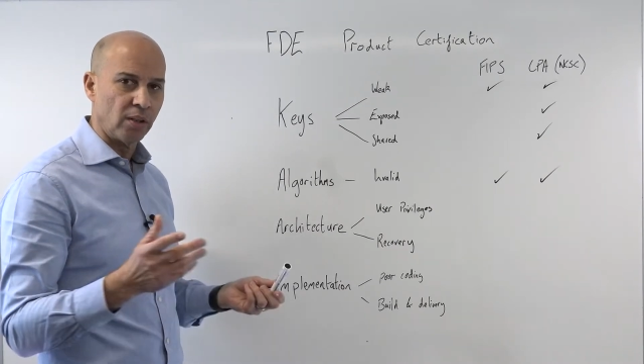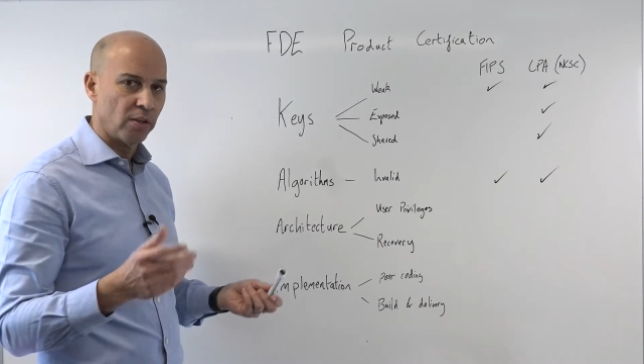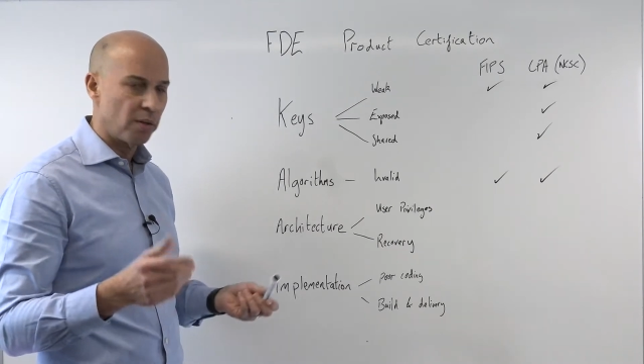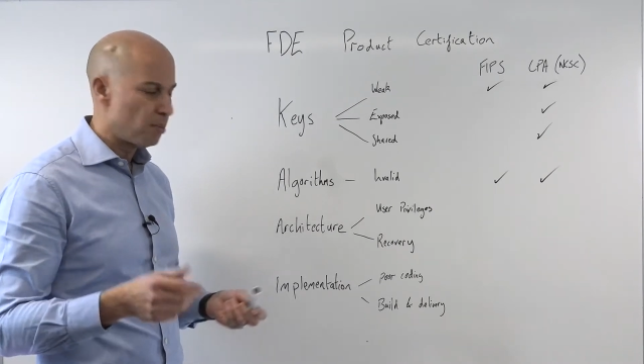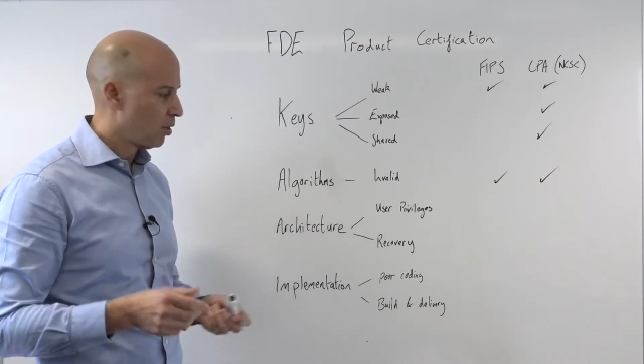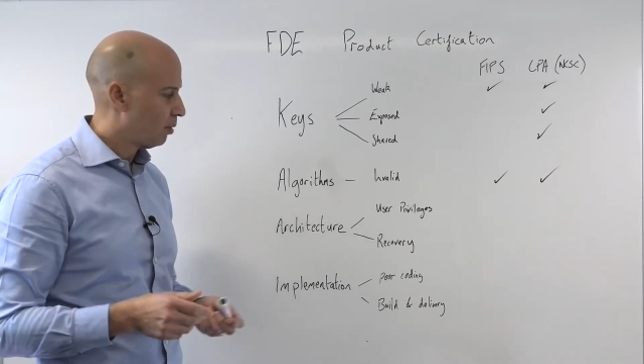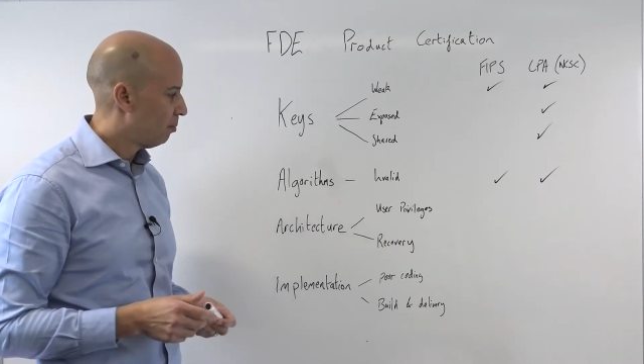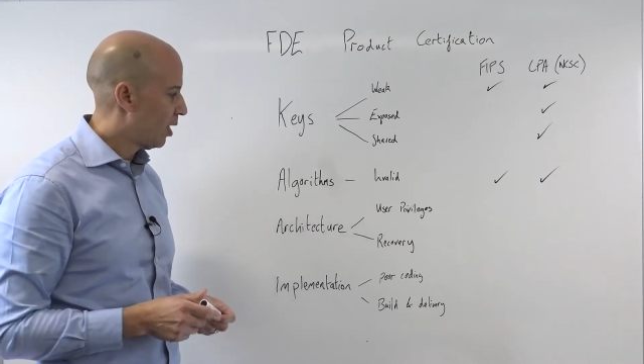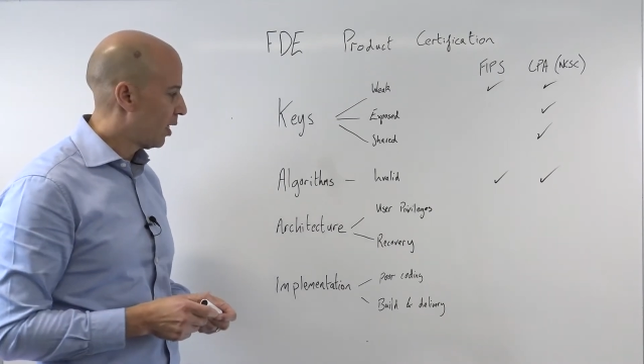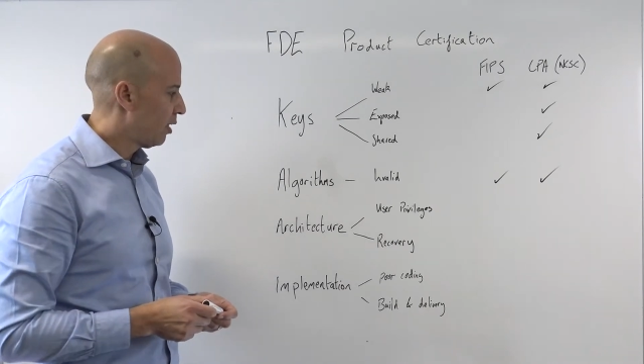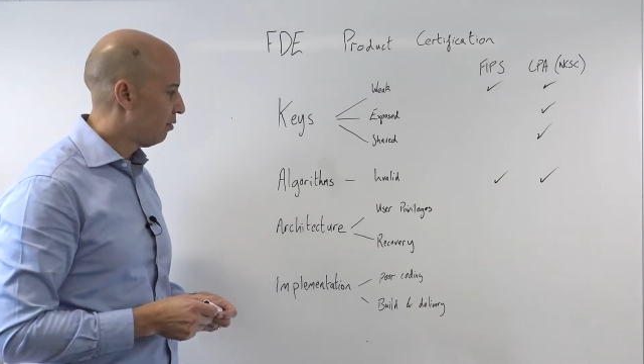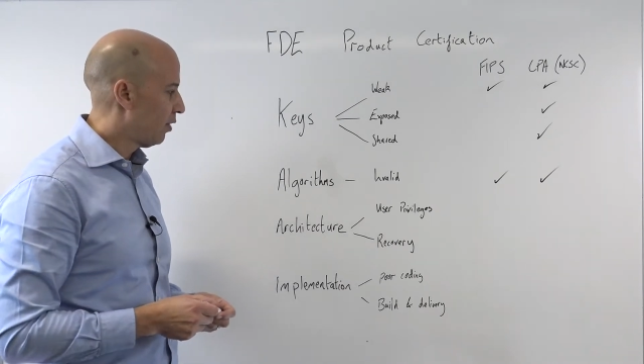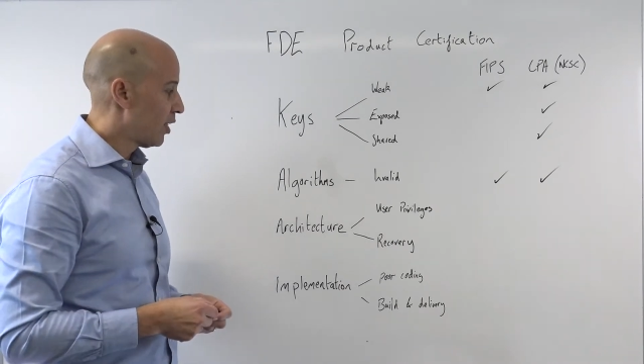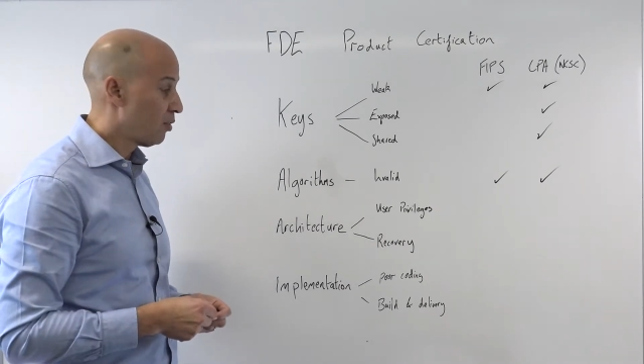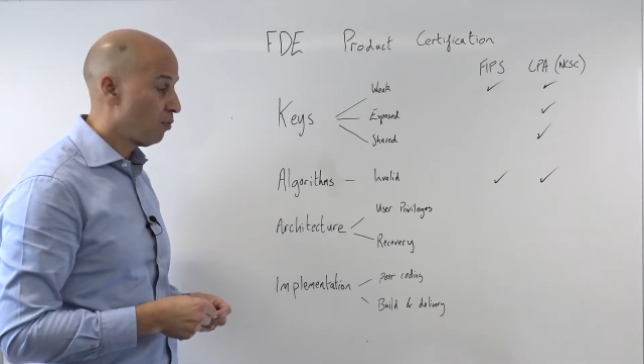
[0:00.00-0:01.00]
encryption on my
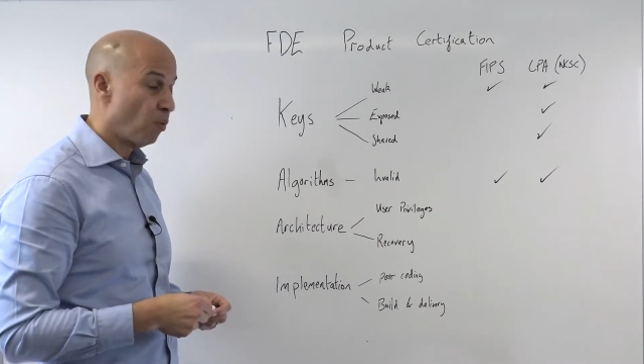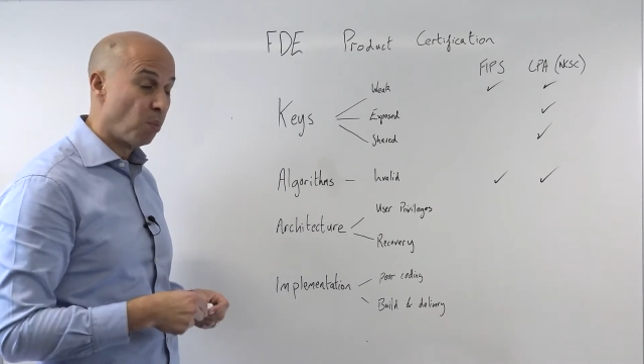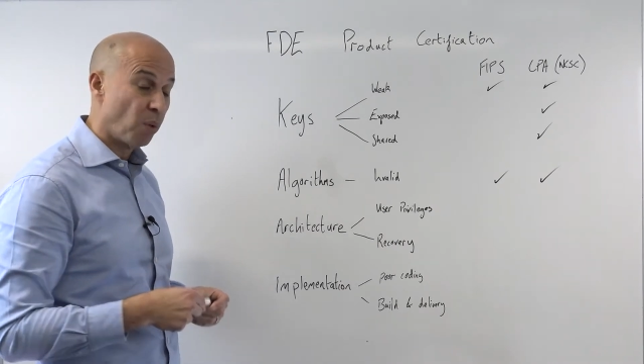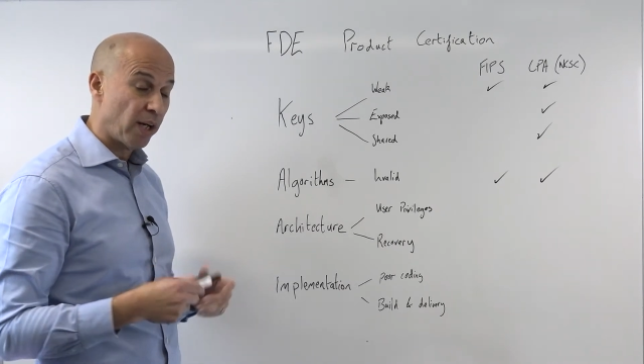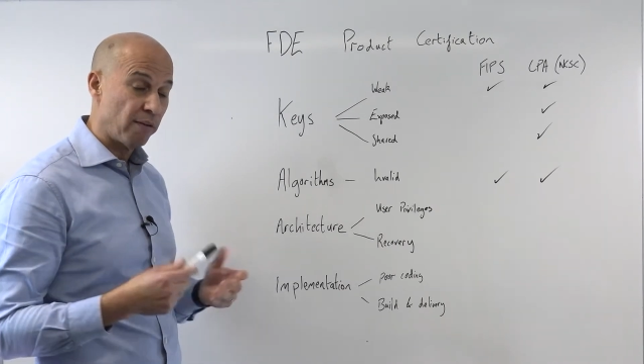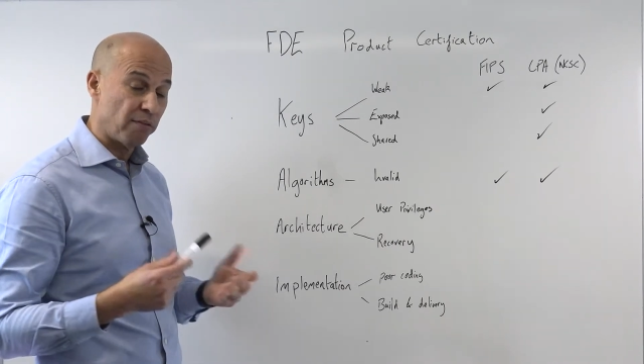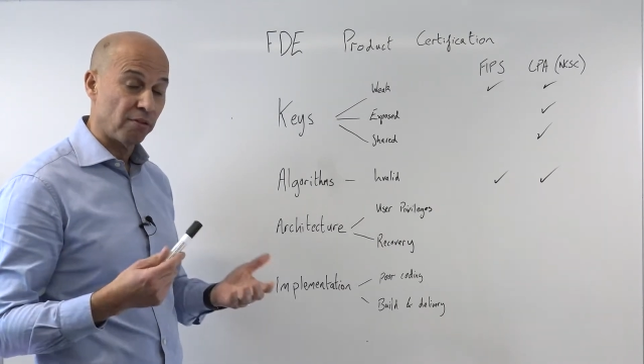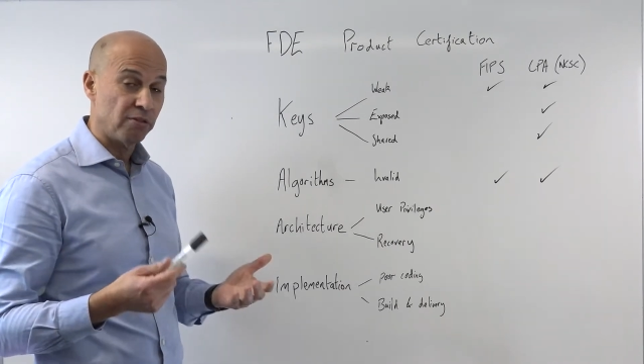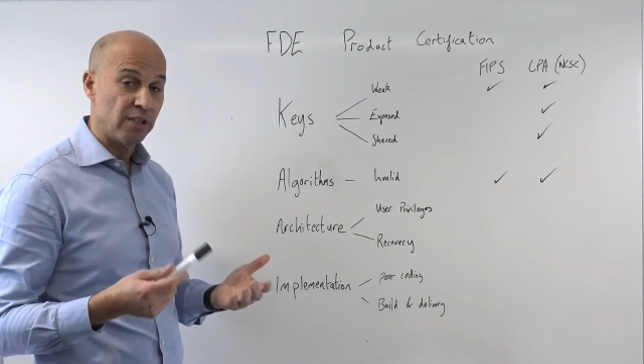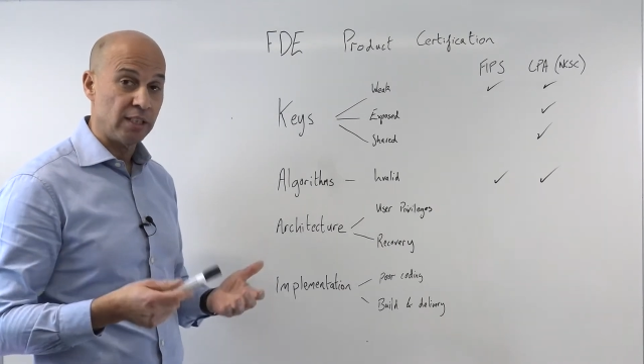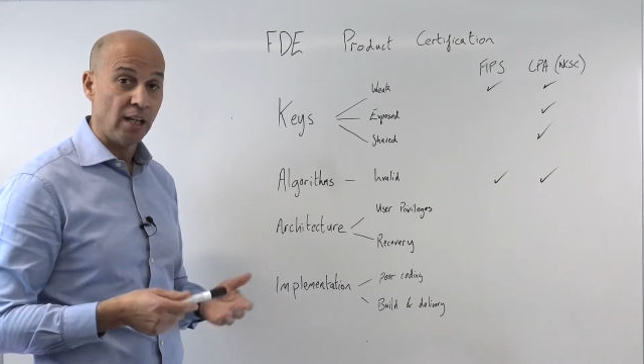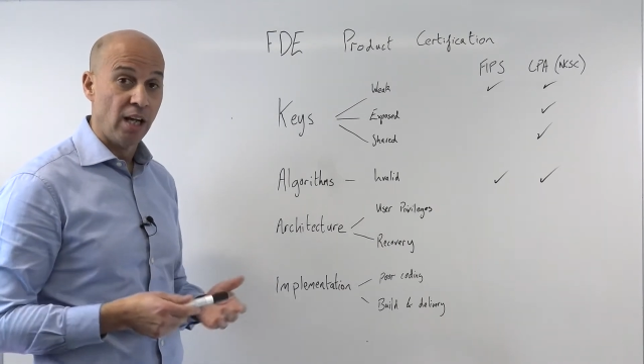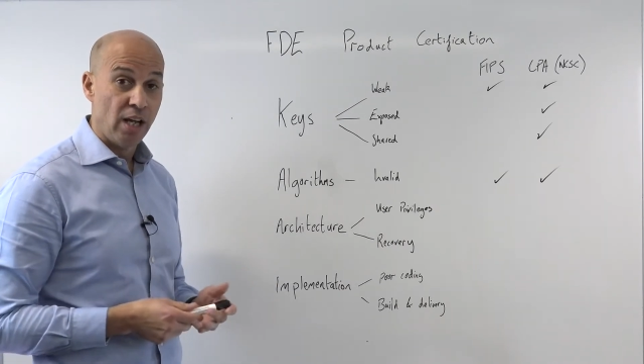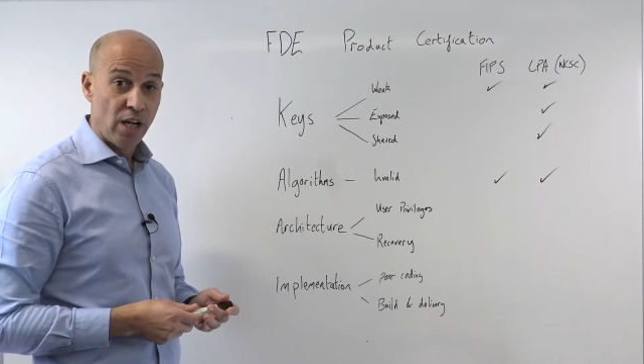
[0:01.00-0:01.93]
device for whatever